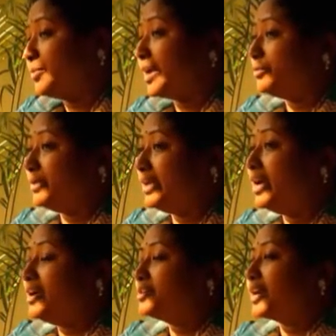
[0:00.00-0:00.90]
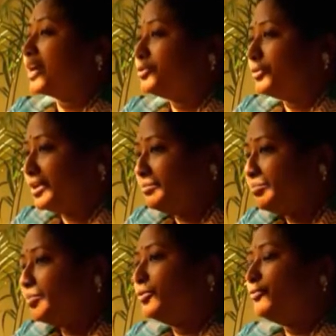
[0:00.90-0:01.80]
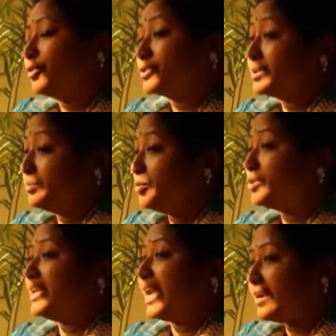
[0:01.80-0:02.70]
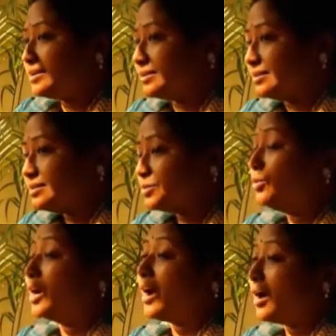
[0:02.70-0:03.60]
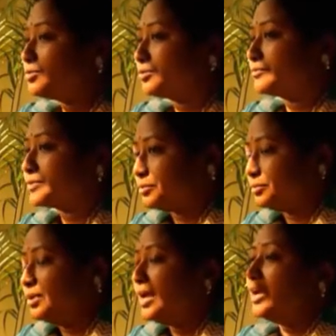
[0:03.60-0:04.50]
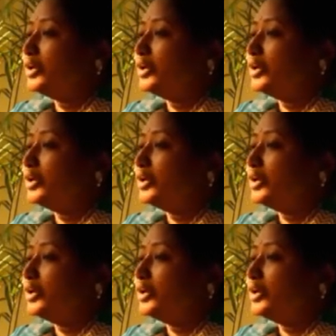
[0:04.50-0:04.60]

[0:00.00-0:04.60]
where we try to improve or support the adults who are out of school